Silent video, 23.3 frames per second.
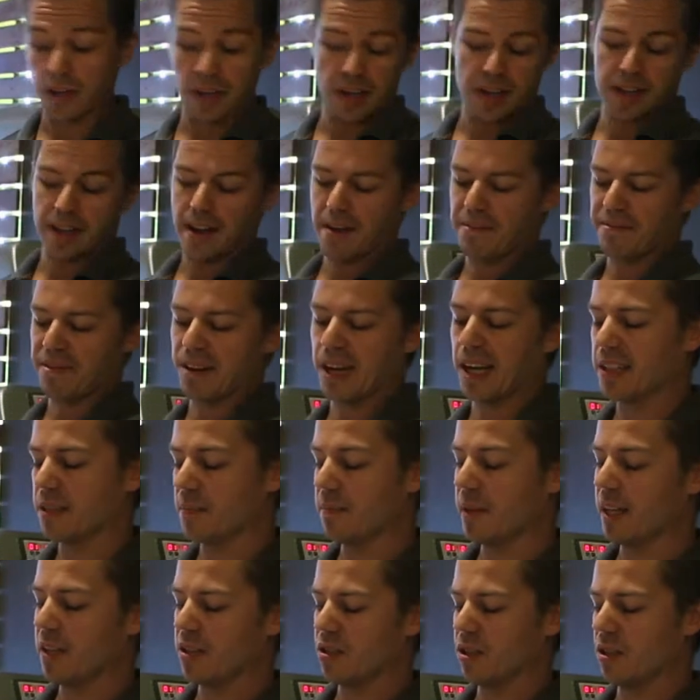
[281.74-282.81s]
thing that I forgot to
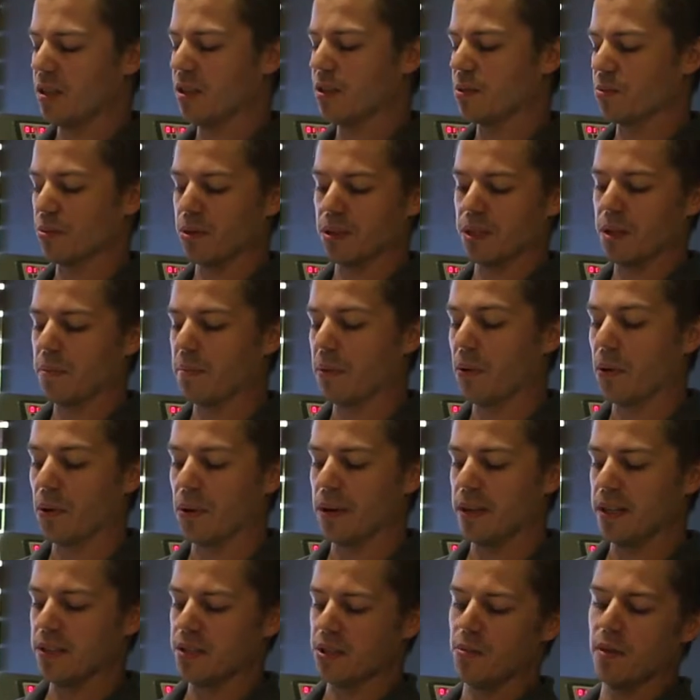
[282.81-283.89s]
mention is really
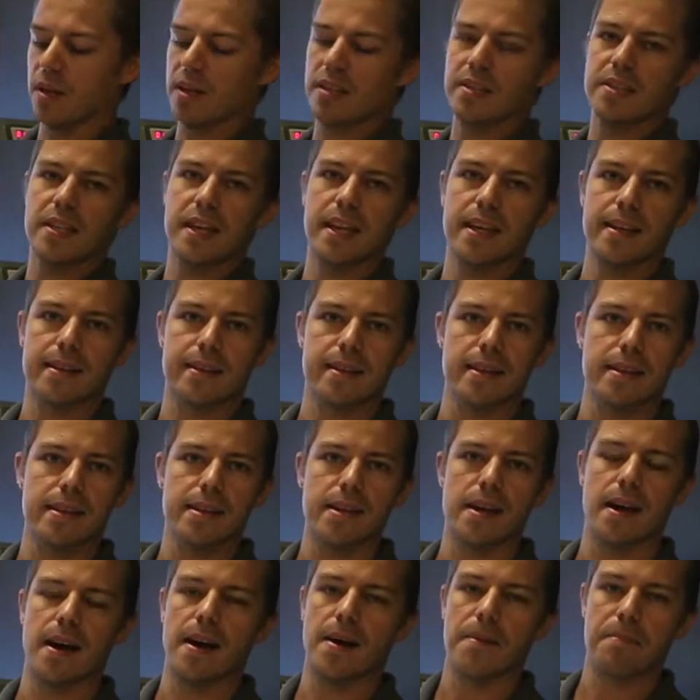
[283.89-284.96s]
important is you want to take
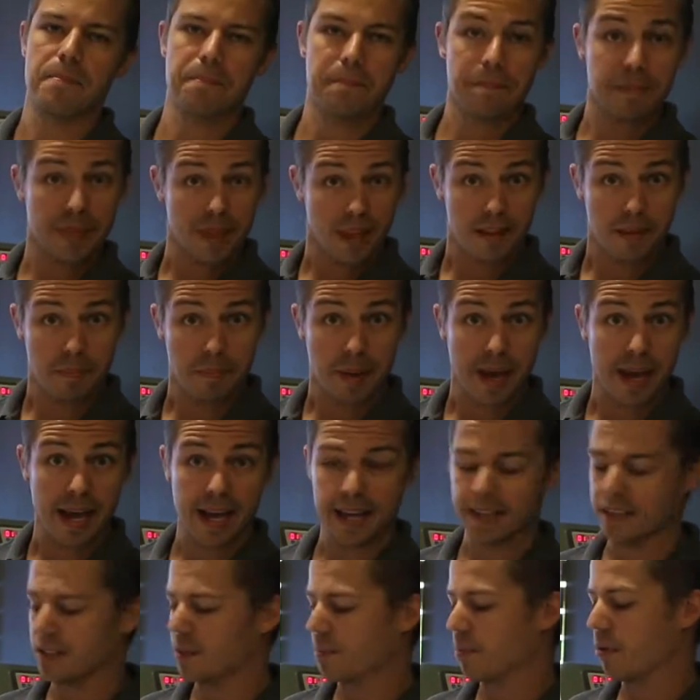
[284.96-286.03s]
the
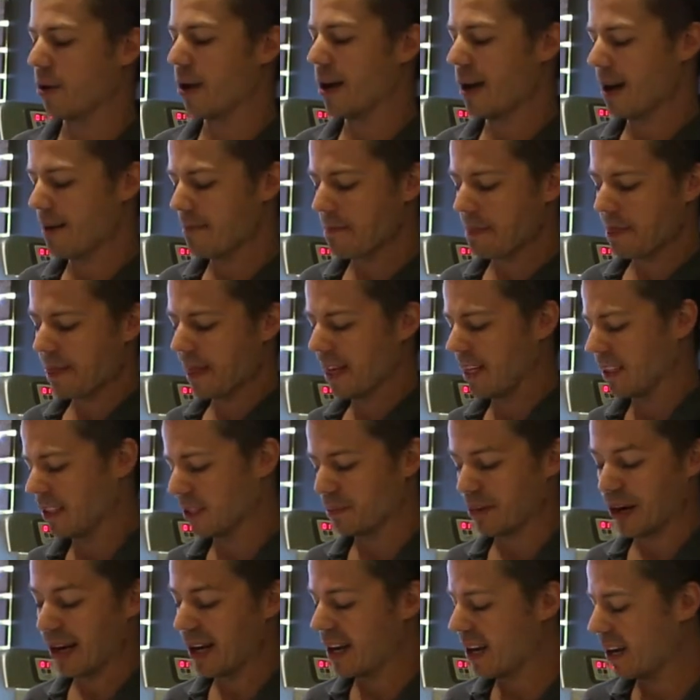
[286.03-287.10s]
pan spray and
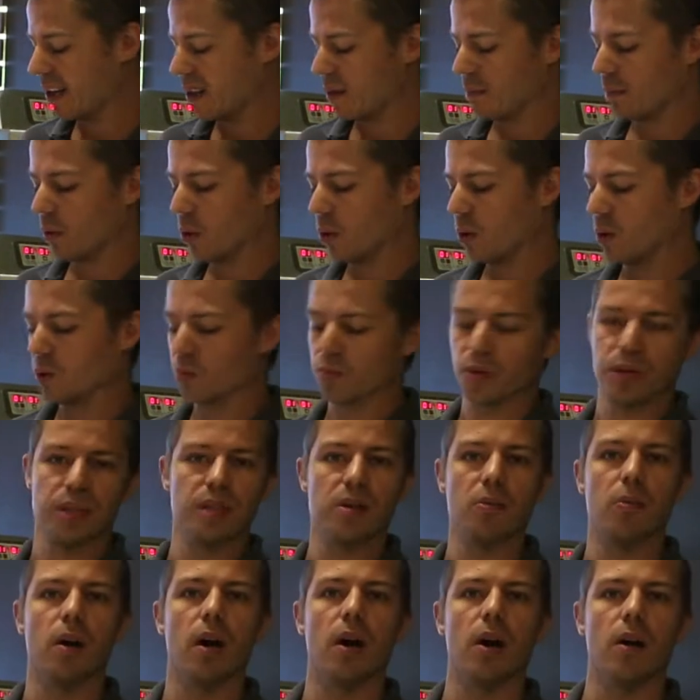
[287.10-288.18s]
spray down the mold really
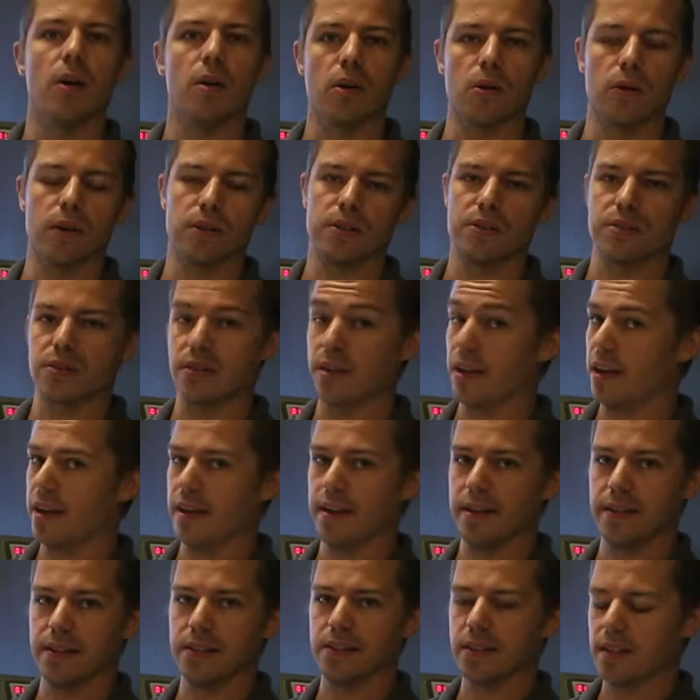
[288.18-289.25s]
well, or else it
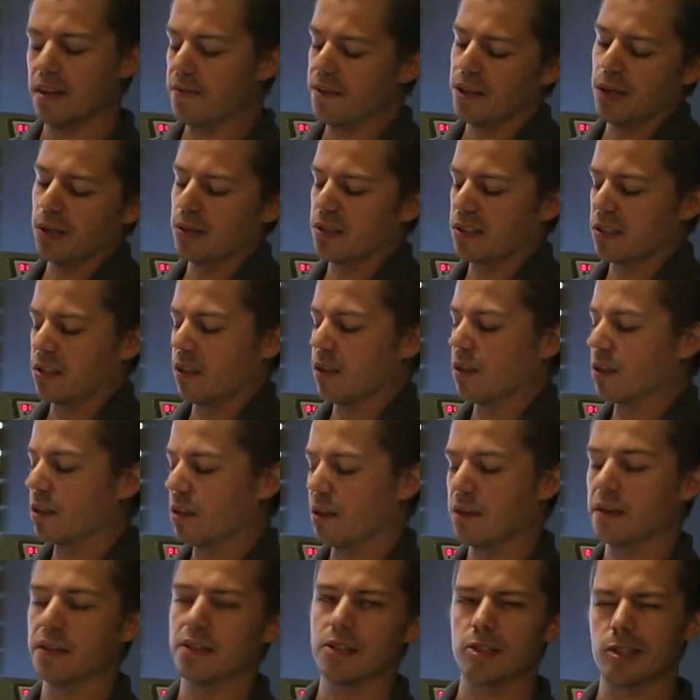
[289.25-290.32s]
is, even though it's
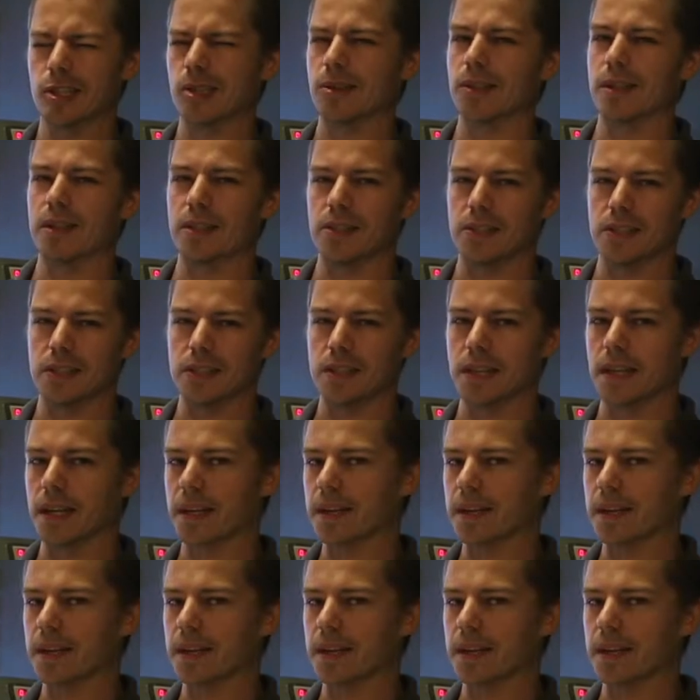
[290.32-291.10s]
silicone, it's still going to stick.